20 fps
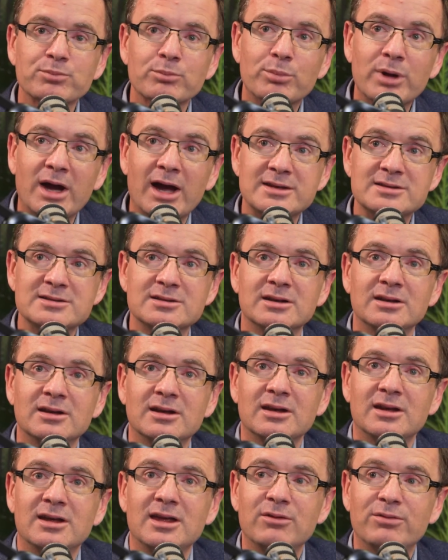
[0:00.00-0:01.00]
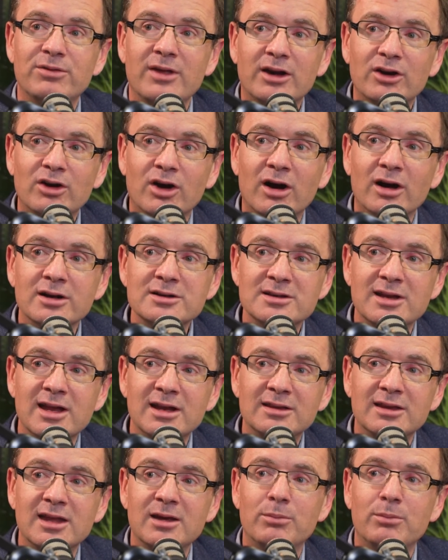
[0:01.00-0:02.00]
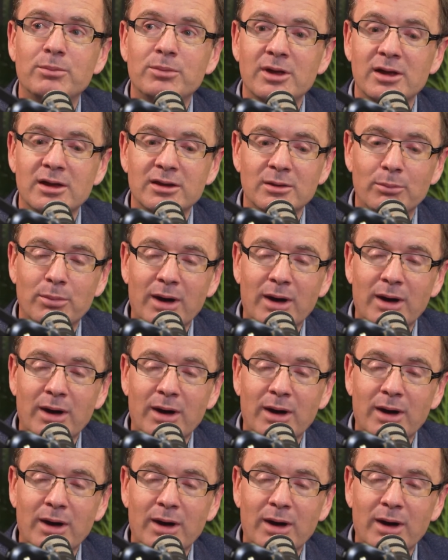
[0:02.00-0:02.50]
but if they can't let the